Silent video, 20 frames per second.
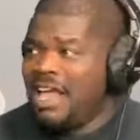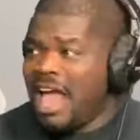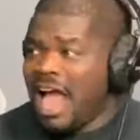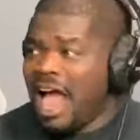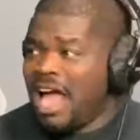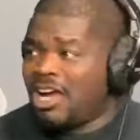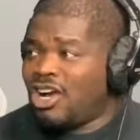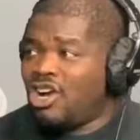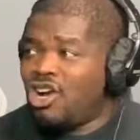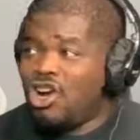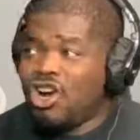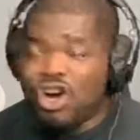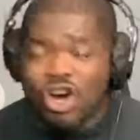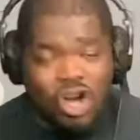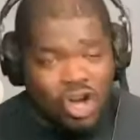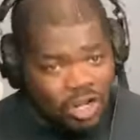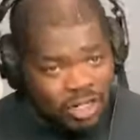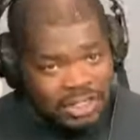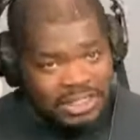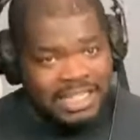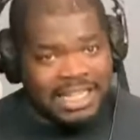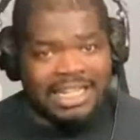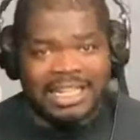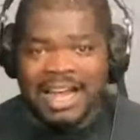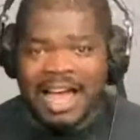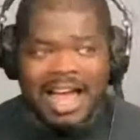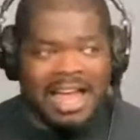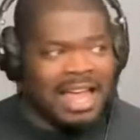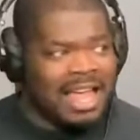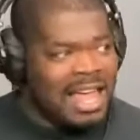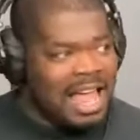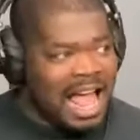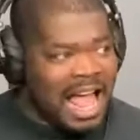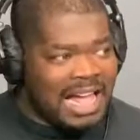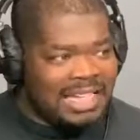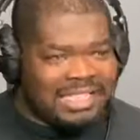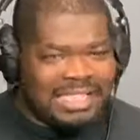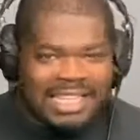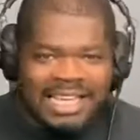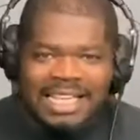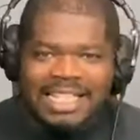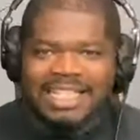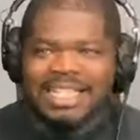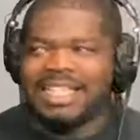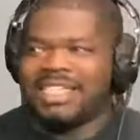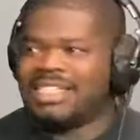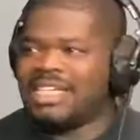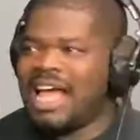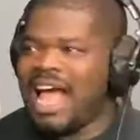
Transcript: I cooked and I did this.